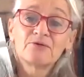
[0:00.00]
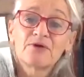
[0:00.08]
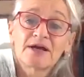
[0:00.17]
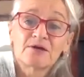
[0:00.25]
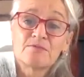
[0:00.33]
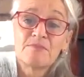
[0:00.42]

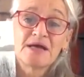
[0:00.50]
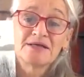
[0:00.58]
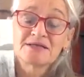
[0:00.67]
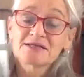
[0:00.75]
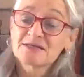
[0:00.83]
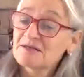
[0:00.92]

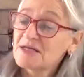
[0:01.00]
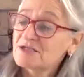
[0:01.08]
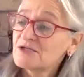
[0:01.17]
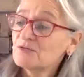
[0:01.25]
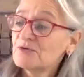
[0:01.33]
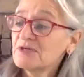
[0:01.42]
recommend
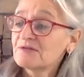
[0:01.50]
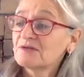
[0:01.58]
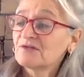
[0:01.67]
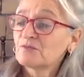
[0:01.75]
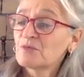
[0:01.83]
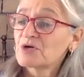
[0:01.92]
that you read
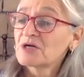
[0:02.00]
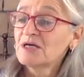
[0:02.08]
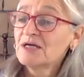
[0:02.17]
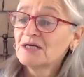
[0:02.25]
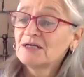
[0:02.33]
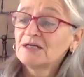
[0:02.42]
this book.
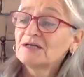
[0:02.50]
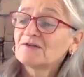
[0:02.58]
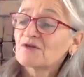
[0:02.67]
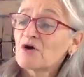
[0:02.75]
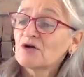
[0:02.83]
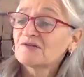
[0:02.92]
It's
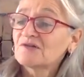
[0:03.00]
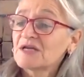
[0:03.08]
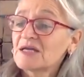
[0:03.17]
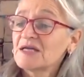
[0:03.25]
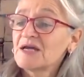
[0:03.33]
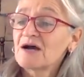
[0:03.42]
called
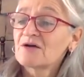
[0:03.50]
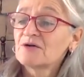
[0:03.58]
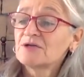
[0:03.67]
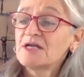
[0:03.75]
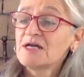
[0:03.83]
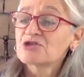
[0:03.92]
Sige Jung
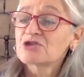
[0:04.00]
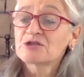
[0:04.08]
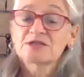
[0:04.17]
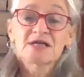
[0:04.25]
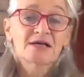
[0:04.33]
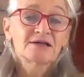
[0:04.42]
on Nature,
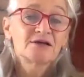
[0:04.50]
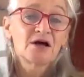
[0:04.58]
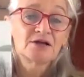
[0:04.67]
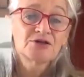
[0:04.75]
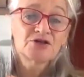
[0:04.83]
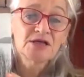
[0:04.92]

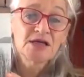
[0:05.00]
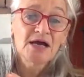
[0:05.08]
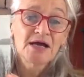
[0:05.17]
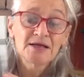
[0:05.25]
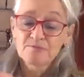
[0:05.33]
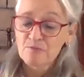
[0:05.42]
Technology,
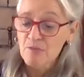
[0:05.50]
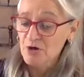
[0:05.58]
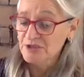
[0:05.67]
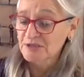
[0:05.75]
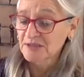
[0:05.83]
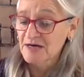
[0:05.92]
and
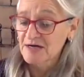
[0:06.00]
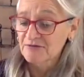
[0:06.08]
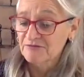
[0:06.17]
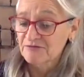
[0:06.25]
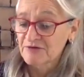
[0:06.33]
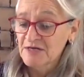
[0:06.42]
Modern
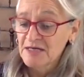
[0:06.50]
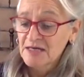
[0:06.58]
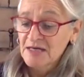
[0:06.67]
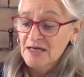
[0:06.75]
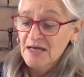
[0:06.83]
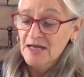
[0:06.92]
Life.
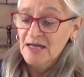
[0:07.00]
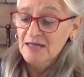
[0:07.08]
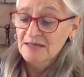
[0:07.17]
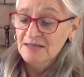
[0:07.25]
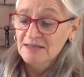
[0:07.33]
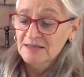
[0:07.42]

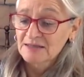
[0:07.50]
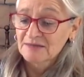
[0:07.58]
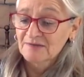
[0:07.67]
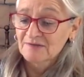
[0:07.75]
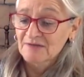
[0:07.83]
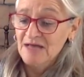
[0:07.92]
And
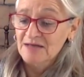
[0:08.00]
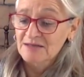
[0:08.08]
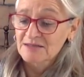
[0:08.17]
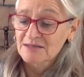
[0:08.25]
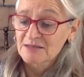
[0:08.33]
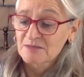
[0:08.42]
it's
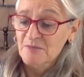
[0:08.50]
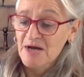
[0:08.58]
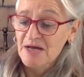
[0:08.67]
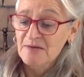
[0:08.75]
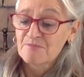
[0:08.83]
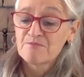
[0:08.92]
edited
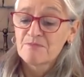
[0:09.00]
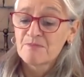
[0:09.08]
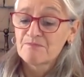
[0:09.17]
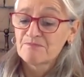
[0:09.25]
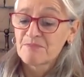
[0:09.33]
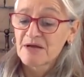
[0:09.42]
by
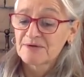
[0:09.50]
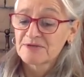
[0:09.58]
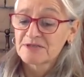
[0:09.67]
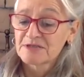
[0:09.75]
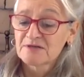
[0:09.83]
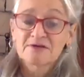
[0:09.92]

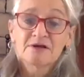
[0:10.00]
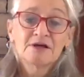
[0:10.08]
Meredith